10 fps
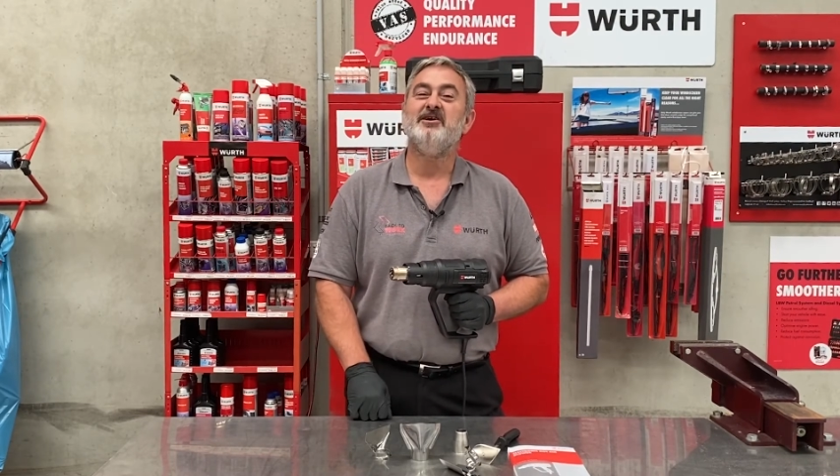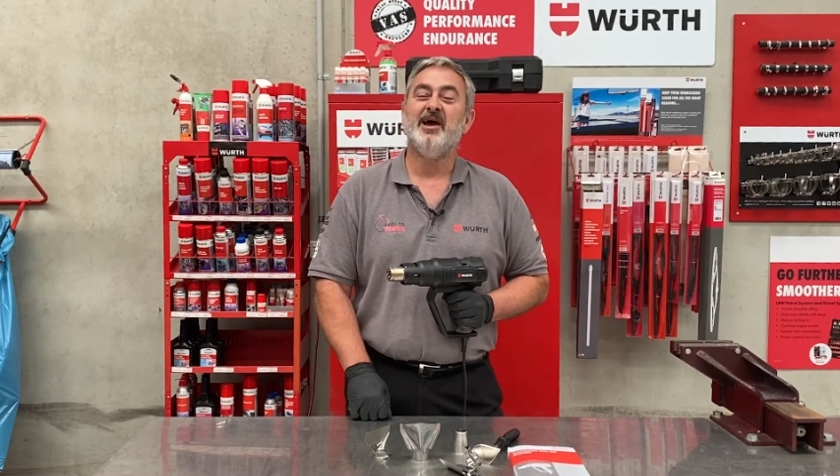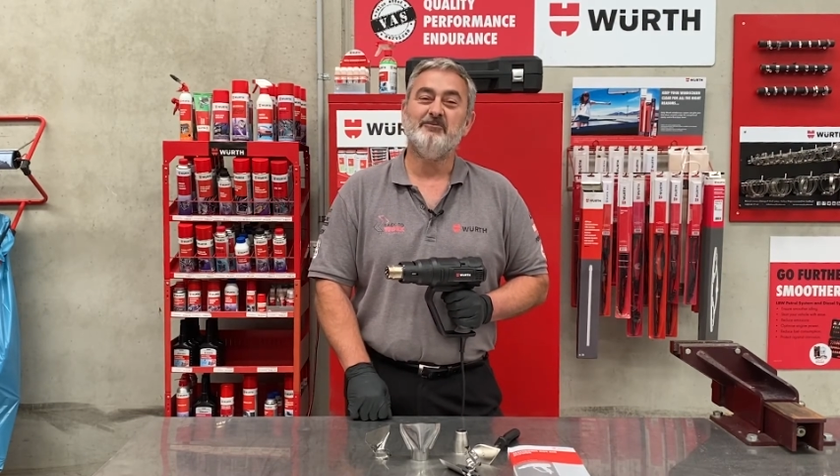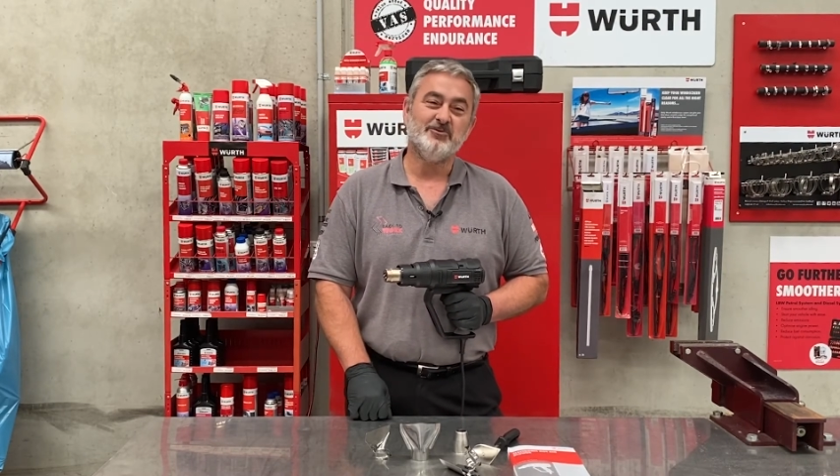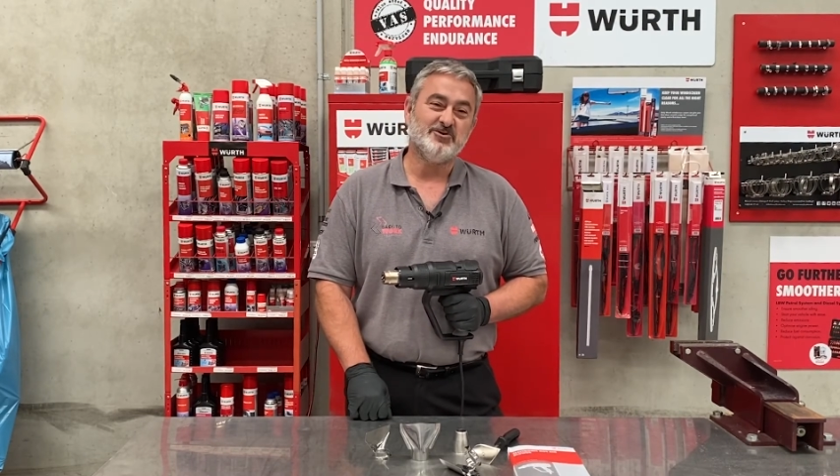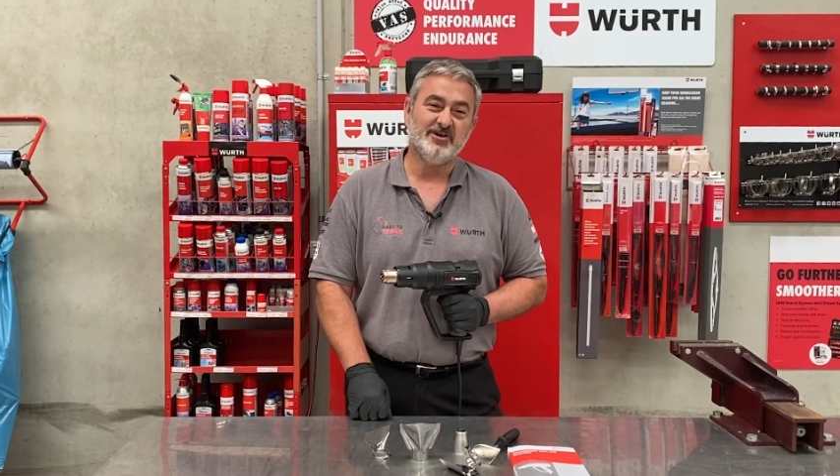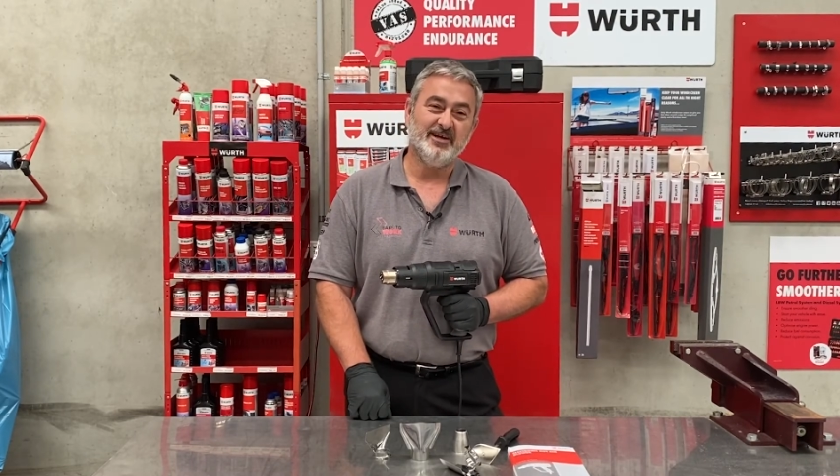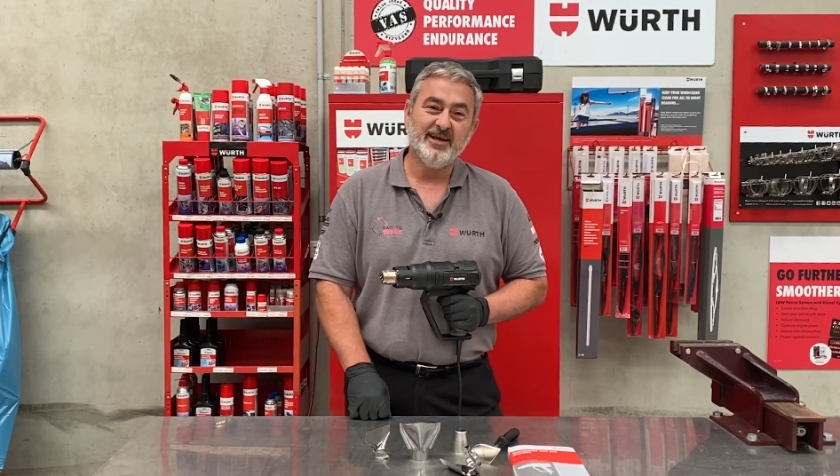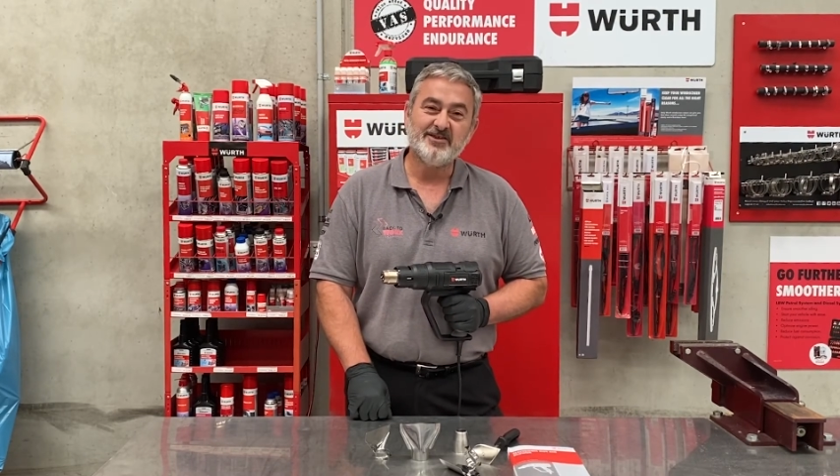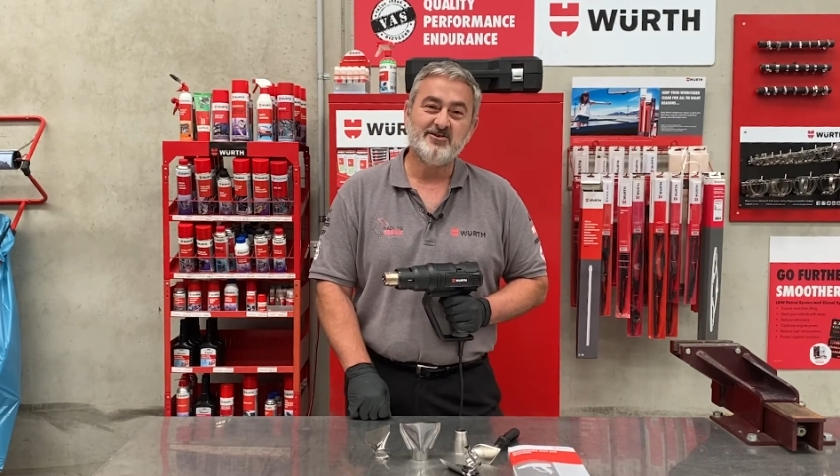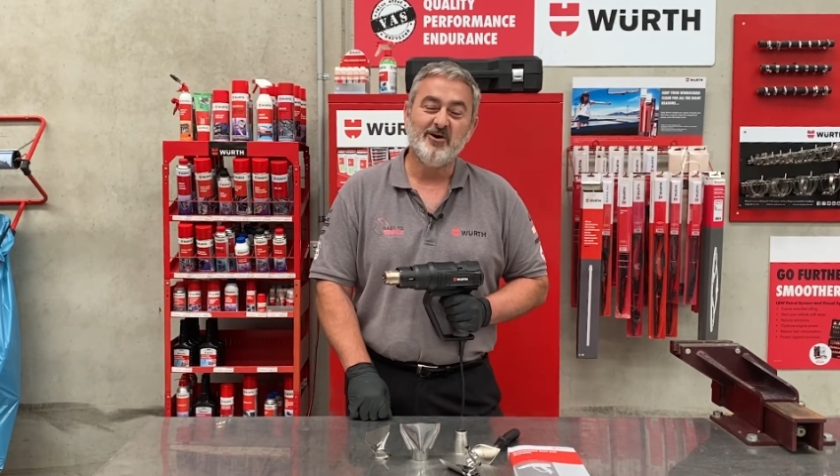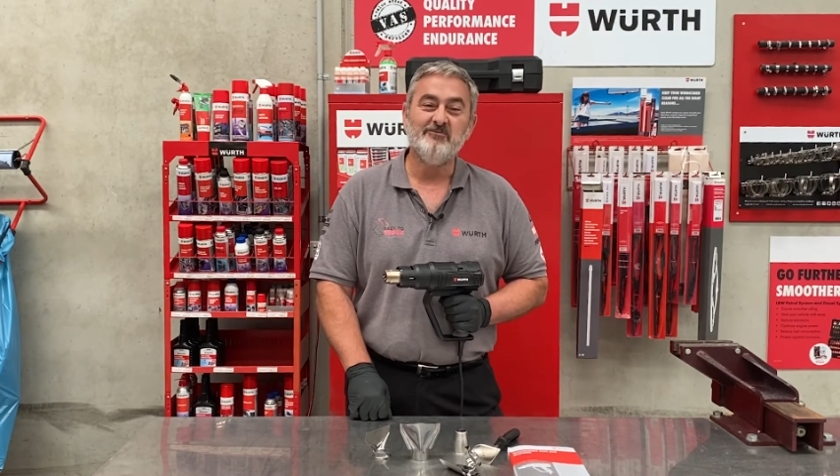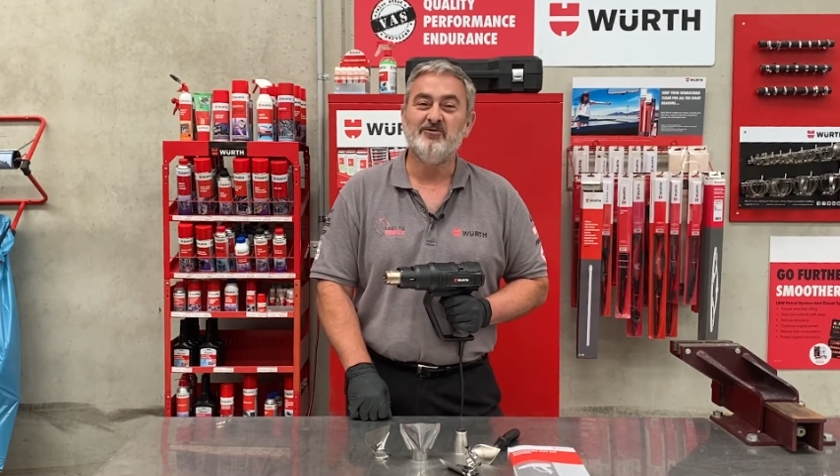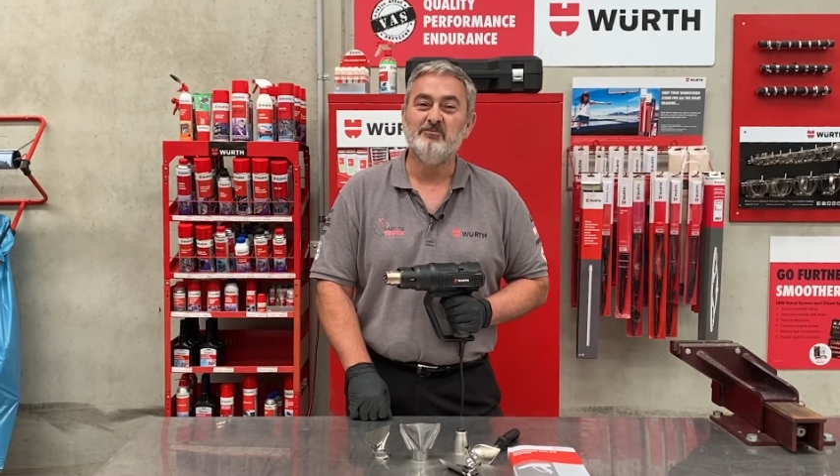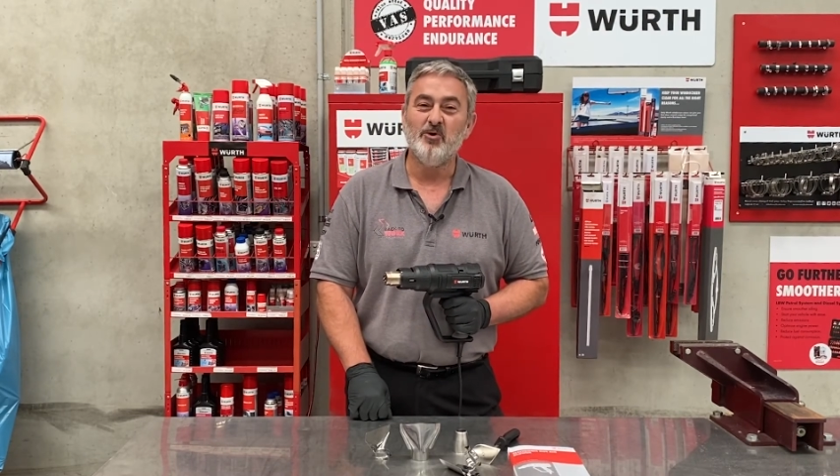and we'll see you next time
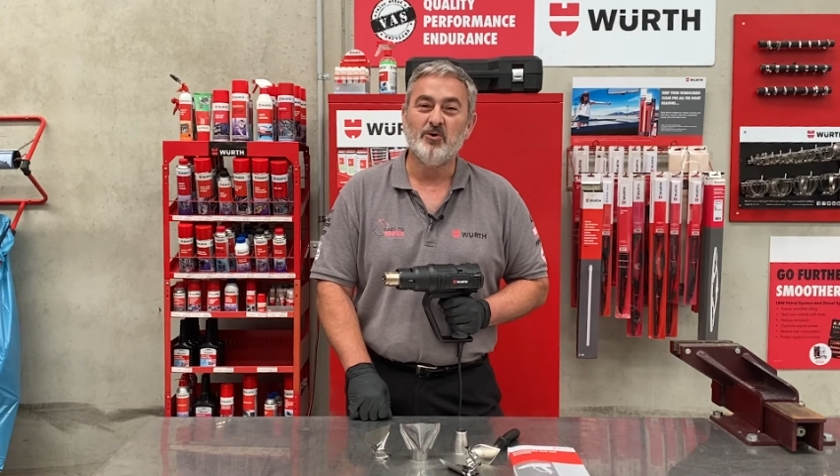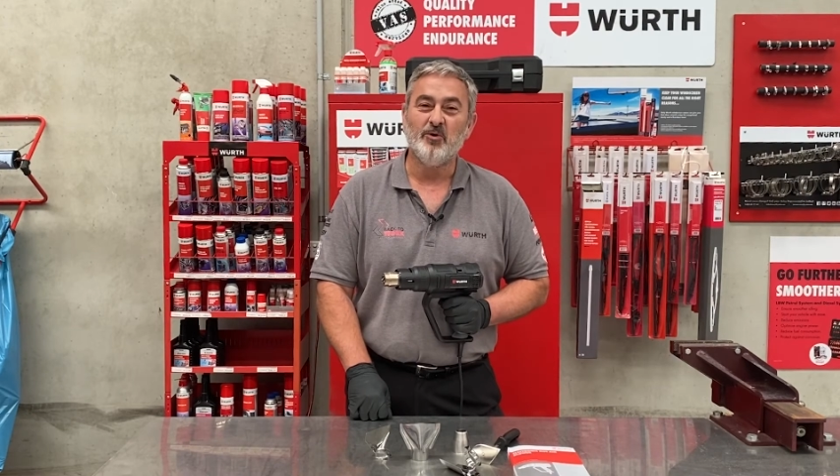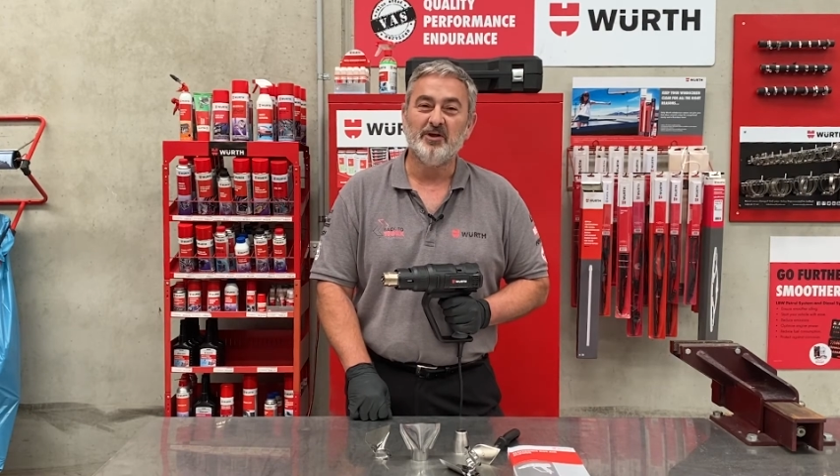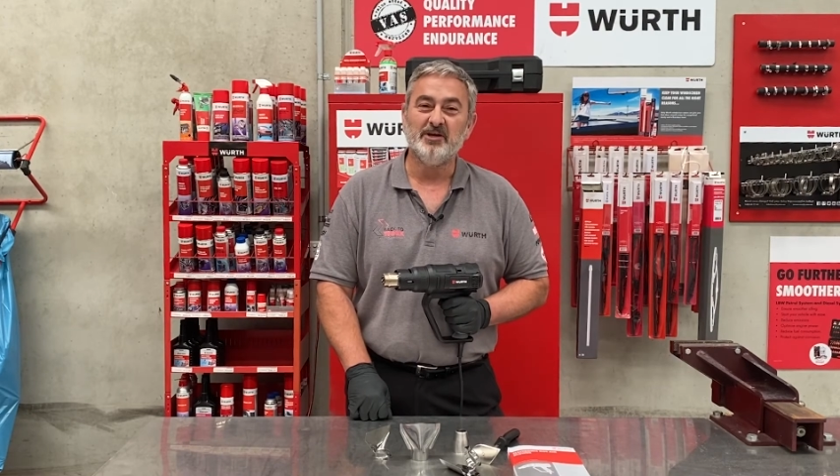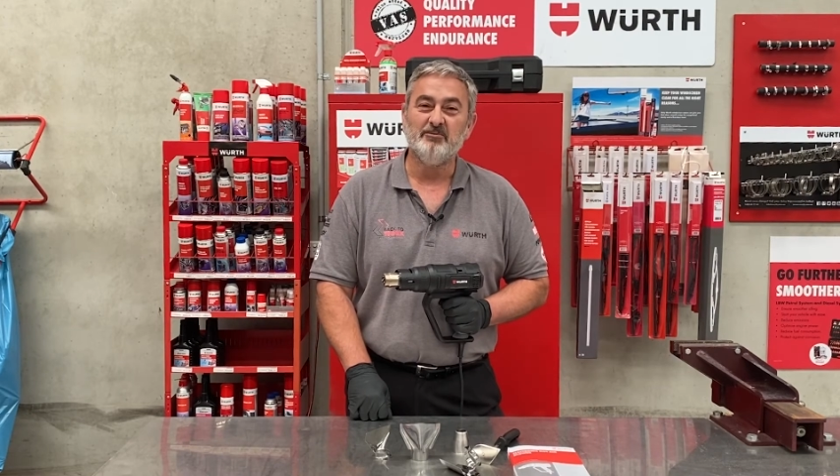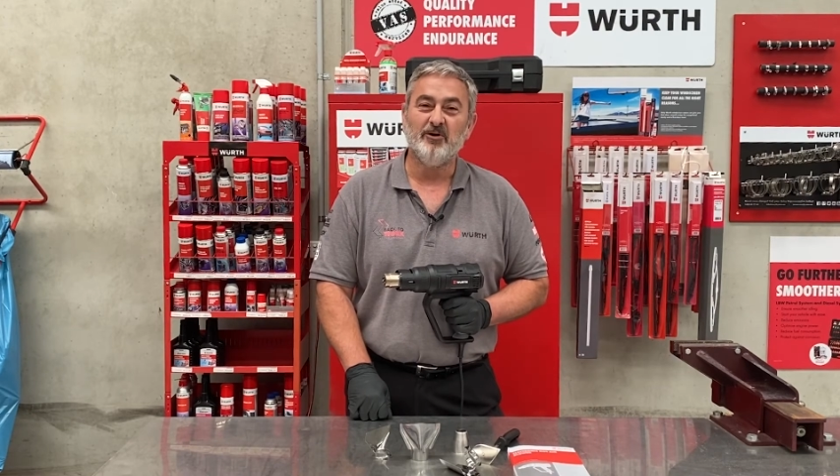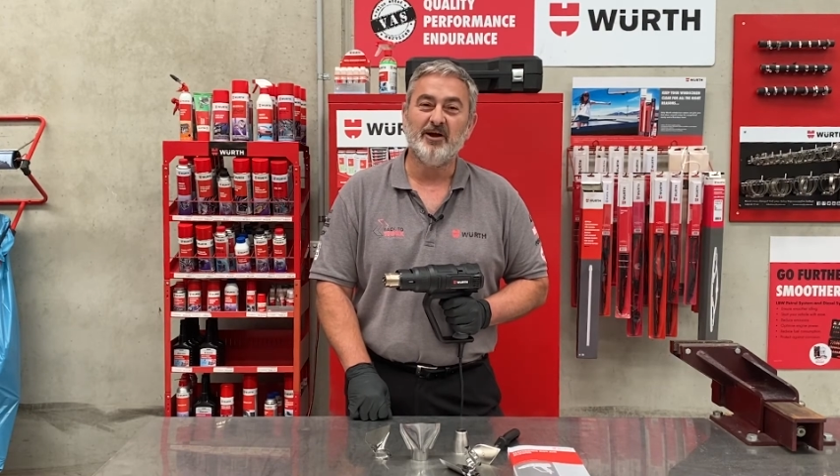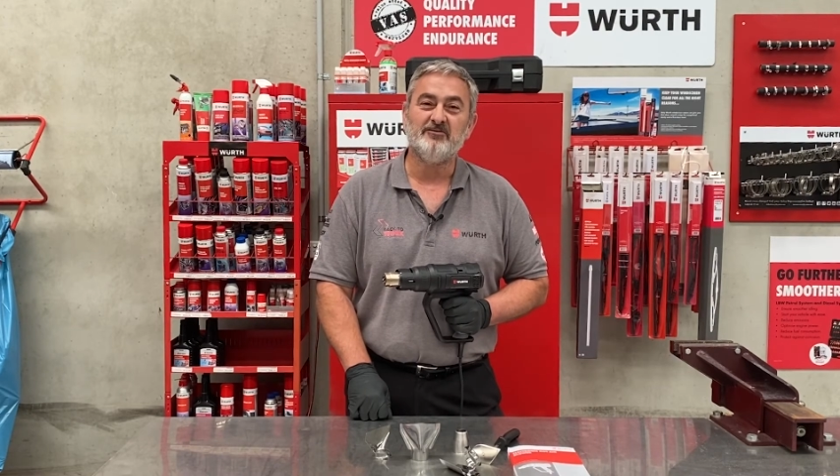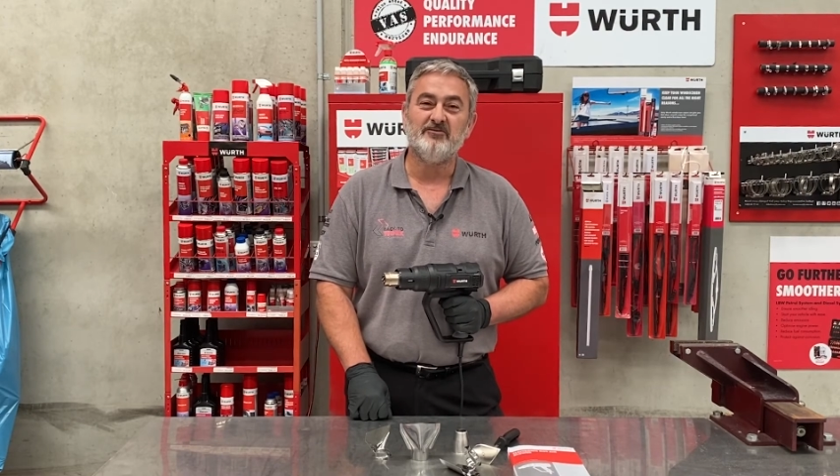for more quality products